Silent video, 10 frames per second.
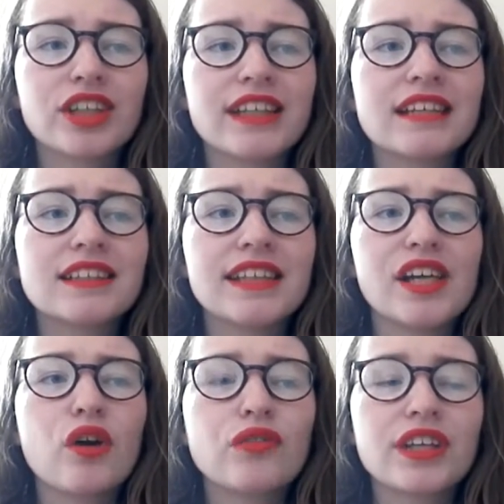
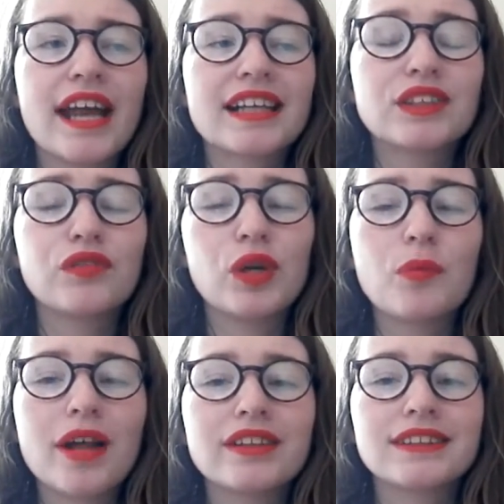identity over the next few
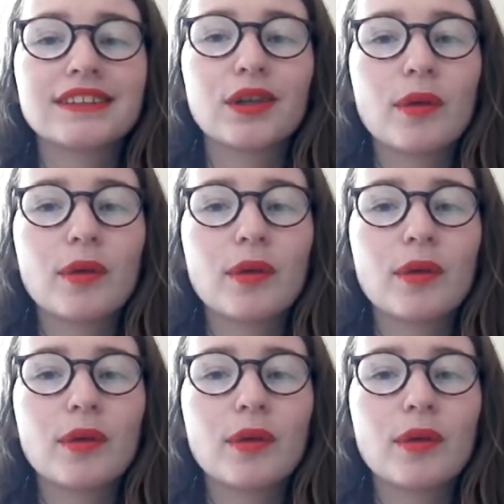months,